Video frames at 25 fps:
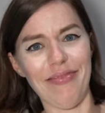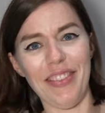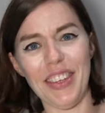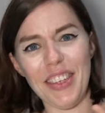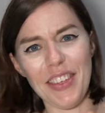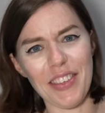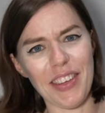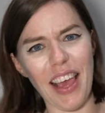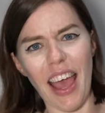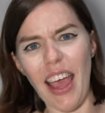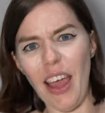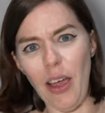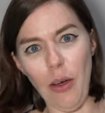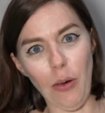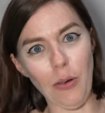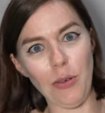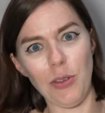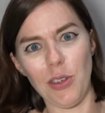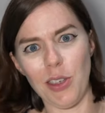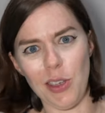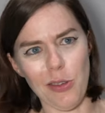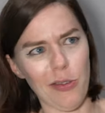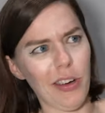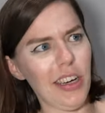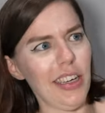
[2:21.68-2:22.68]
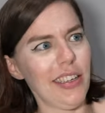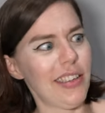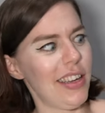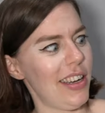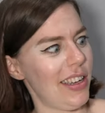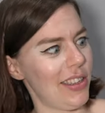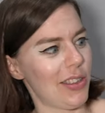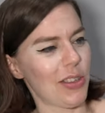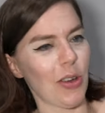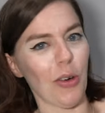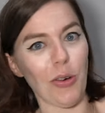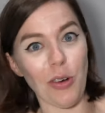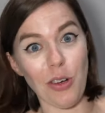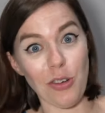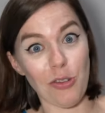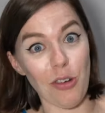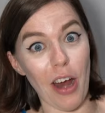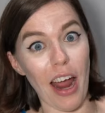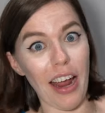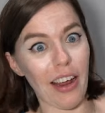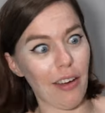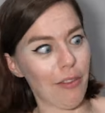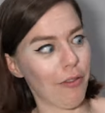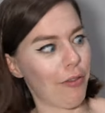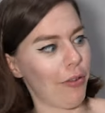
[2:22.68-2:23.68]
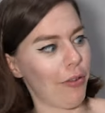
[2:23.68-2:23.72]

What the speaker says: the scales, the reason it's called a dragon